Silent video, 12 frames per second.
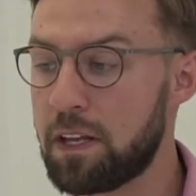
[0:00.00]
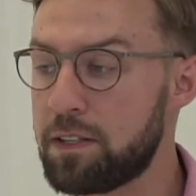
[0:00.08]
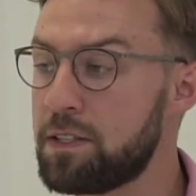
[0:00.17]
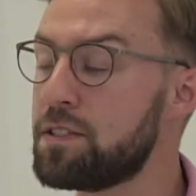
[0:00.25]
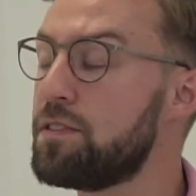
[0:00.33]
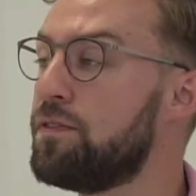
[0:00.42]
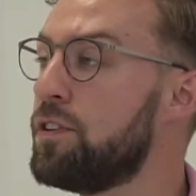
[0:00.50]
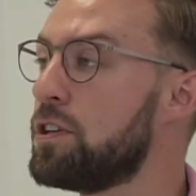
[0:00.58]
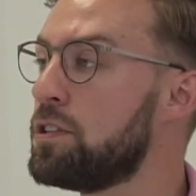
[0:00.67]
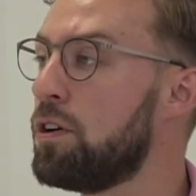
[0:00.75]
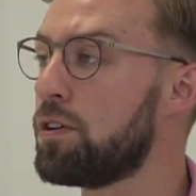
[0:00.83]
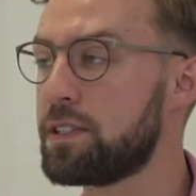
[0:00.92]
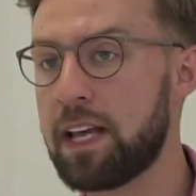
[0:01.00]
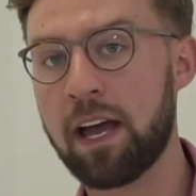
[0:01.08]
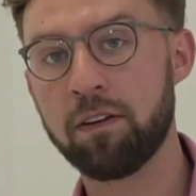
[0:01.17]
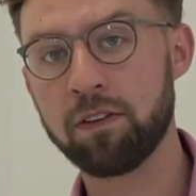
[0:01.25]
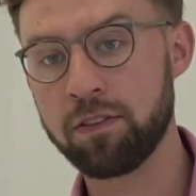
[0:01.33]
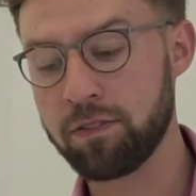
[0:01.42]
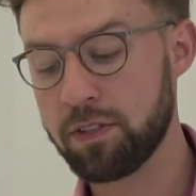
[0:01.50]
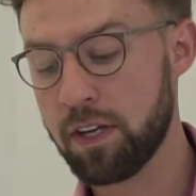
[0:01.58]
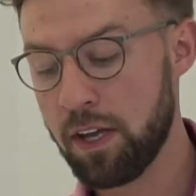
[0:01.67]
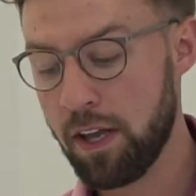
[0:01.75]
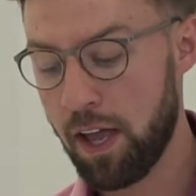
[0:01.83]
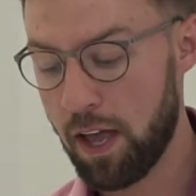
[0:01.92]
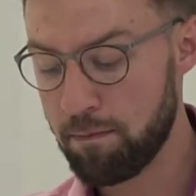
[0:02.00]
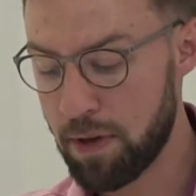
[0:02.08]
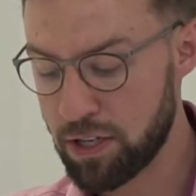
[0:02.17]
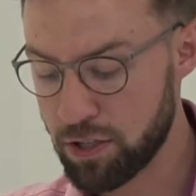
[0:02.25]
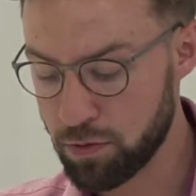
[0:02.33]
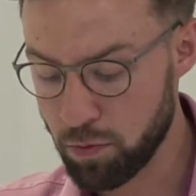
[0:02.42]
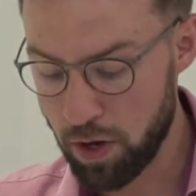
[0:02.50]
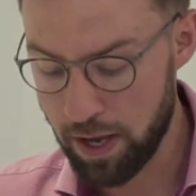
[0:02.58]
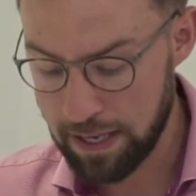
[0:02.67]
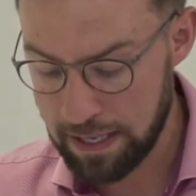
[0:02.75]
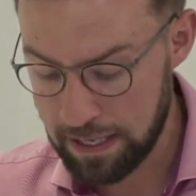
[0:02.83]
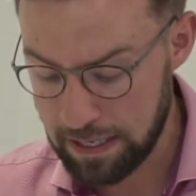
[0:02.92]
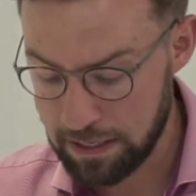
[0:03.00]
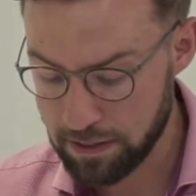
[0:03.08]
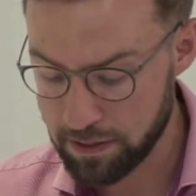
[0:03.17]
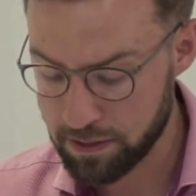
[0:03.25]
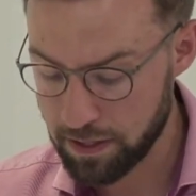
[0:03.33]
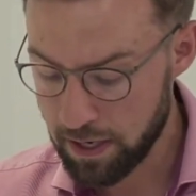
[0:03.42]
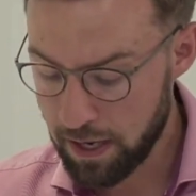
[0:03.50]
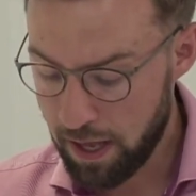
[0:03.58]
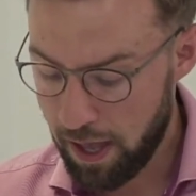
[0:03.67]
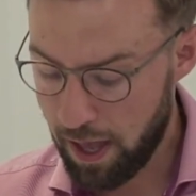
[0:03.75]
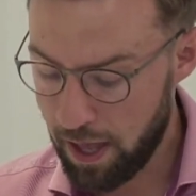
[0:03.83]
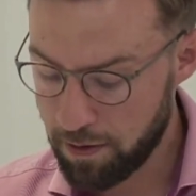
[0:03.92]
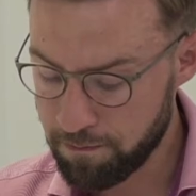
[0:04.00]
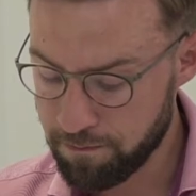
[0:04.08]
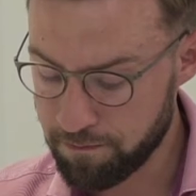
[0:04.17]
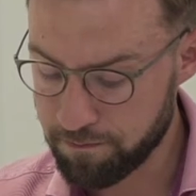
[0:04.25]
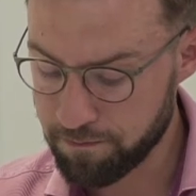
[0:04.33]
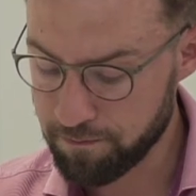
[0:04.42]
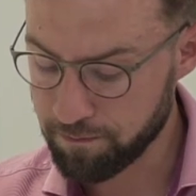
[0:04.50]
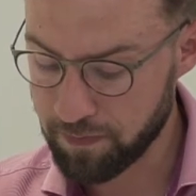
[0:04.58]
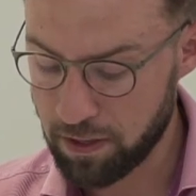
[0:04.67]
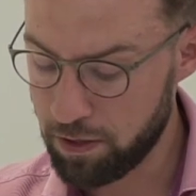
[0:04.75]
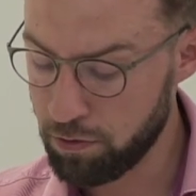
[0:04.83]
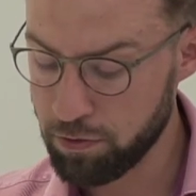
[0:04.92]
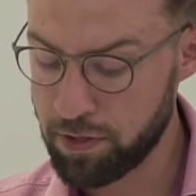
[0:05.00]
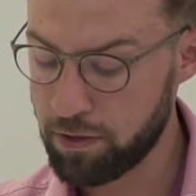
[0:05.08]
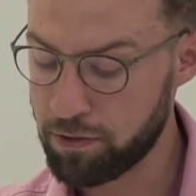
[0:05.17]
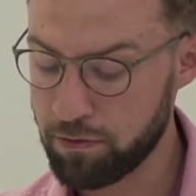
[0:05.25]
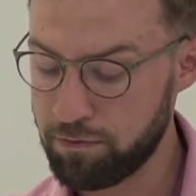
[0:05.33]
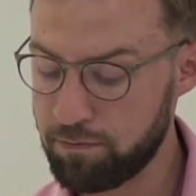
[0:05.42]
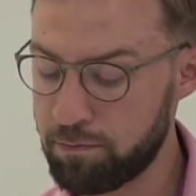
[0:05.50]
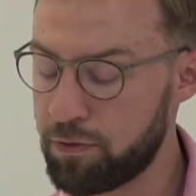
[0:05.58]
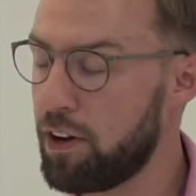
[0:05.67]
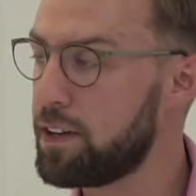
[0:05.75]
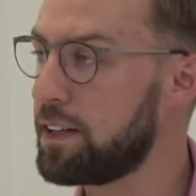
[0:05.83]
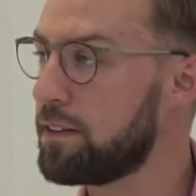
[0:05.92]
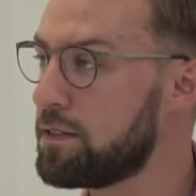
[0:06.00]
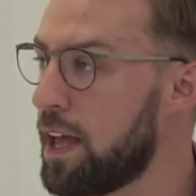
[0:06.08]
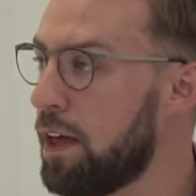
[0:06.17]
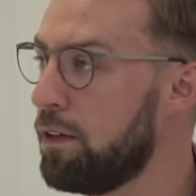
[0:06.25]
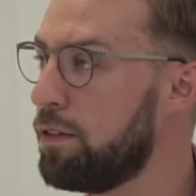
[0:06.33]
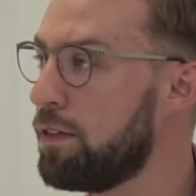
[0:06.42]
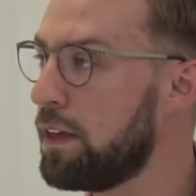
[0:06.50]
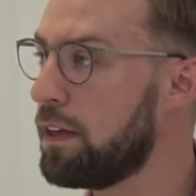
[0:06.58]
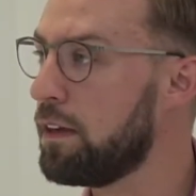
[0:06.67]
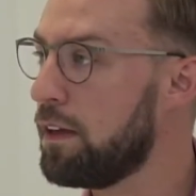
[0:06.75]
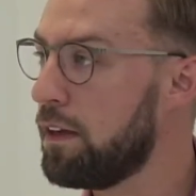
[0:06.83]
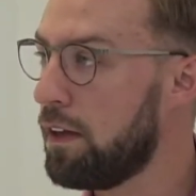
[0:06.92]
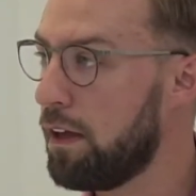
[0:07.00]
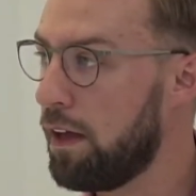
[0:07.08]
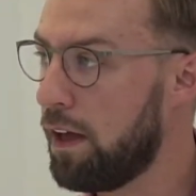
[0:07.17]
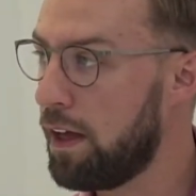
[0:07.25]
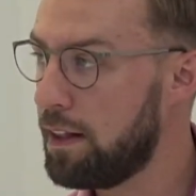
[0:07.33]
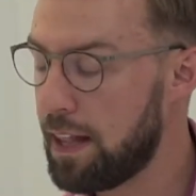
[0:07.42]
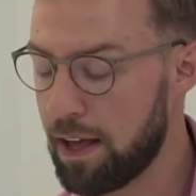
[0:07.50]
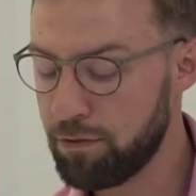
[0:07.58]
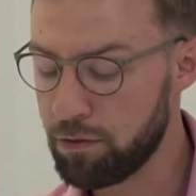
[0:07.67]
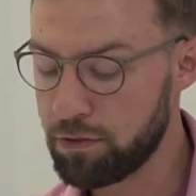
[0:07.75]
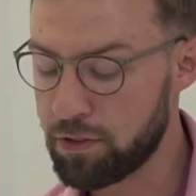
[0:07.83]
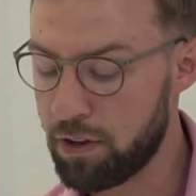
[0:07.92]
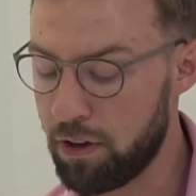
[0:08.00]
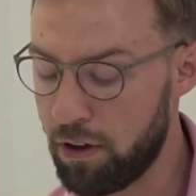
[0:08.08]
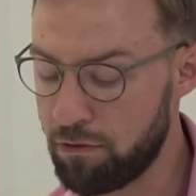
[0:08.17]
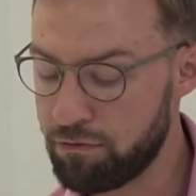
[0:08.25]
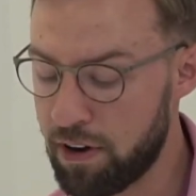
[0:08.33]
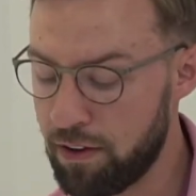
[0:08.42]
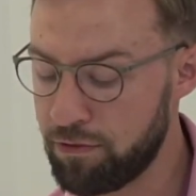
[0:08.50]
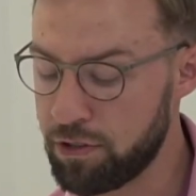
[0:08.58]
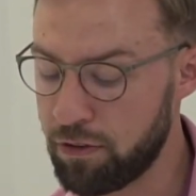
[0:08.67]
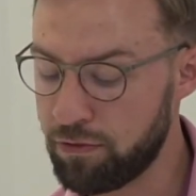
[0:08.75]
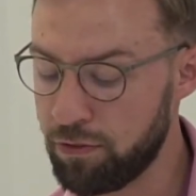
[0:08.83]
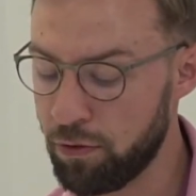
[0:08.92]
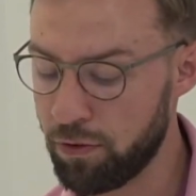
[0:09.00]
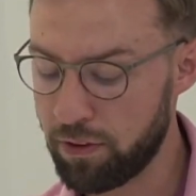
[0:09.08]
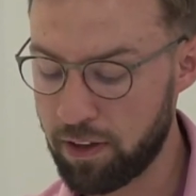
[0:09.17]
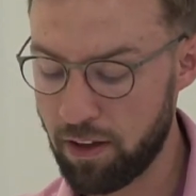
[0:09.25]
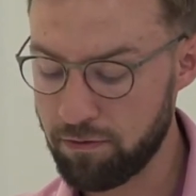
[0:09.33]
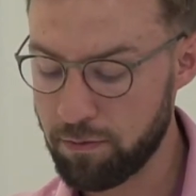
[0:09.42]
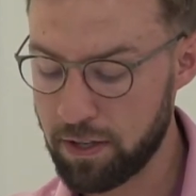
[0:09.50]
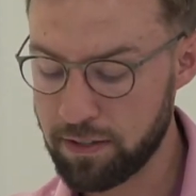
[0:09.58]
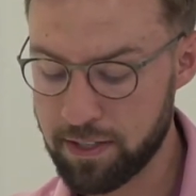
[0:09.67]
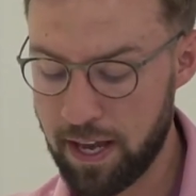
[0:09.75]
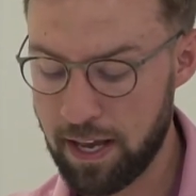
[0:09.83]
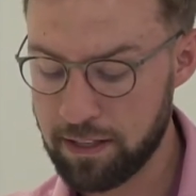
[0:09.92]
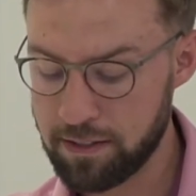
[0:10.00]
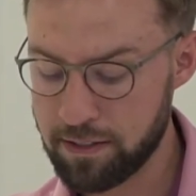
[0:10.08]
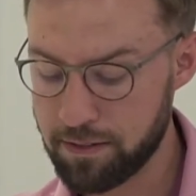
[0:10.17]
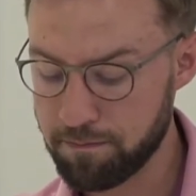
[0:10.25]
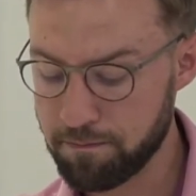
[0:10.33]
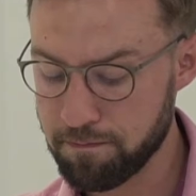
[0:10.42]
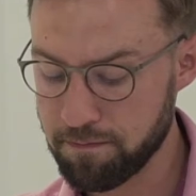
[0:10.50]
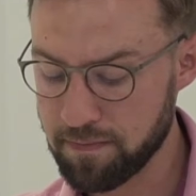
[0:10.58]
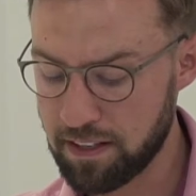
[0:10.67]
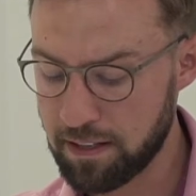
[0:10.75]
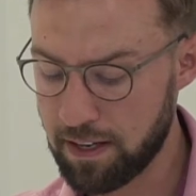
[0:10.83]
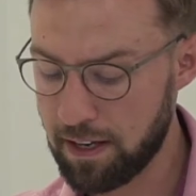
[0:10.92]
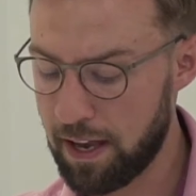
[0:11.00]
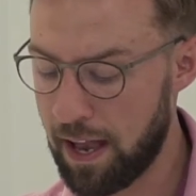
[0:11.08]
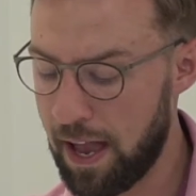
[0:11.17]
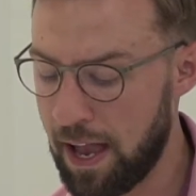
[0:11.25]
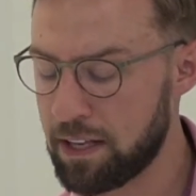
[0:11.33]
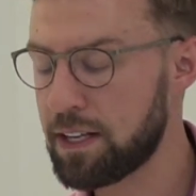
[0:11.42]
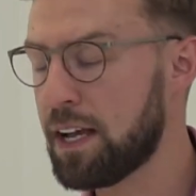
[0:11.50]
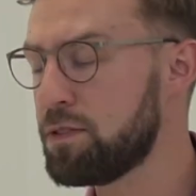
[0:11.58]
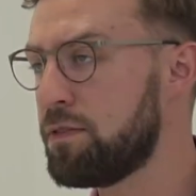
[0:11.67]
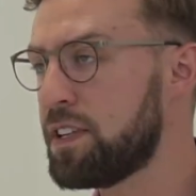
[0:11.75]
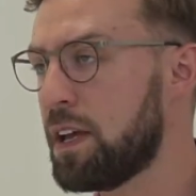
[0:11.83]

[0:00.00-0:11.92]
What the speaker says: first lockdown and measures were eased, and also sort of providing those healthy levels of revenue for the government. And as we've